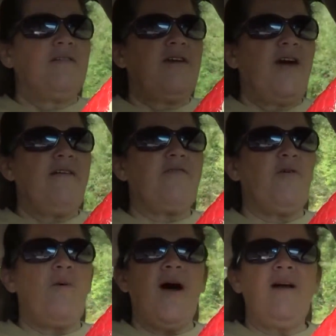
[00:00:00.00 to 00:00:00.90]
Yeah,
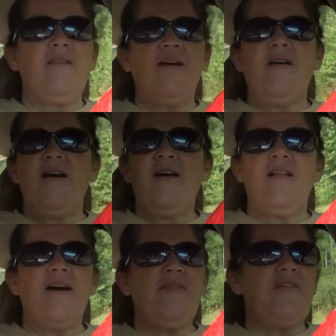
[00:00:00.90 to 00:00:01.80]
for a while there,
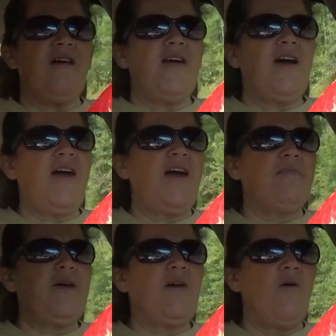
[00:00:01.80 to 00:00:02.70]
hell, I thought I had
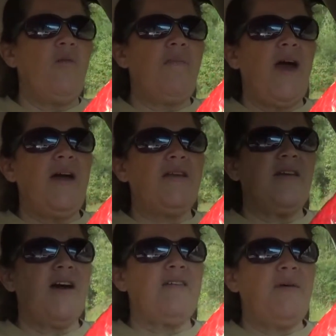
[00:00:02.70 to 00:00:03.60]
a big old
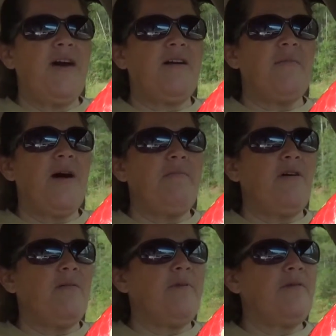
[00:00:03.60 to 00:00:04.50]
magnet on the back of my
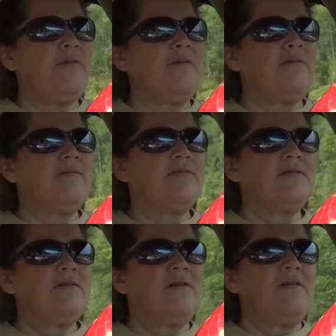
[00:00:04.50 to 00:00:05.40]
bumper.
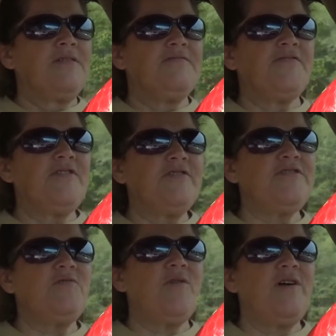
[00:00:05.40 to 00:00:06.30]

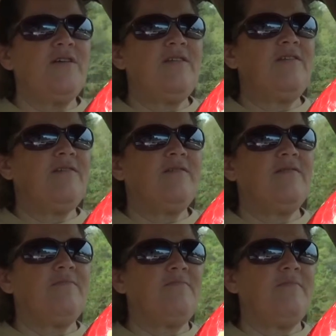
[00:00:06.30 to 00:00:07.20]
First, in
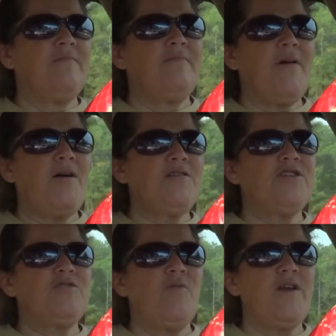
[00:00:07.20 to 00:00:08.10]

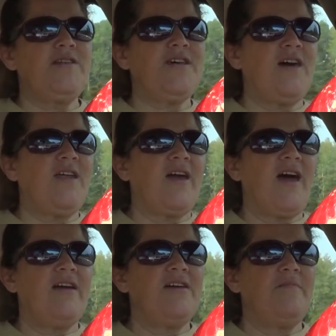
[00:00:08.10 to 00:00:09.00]
March of 2010, I
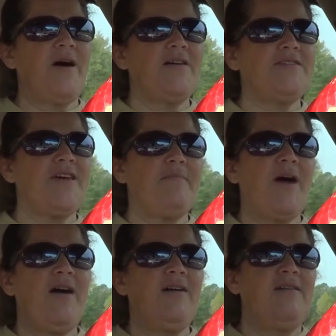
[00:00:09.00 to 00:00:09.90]
got hit by a
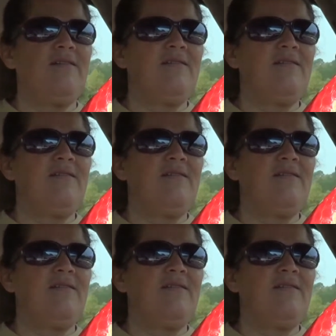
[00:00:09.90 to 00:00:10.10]
semi.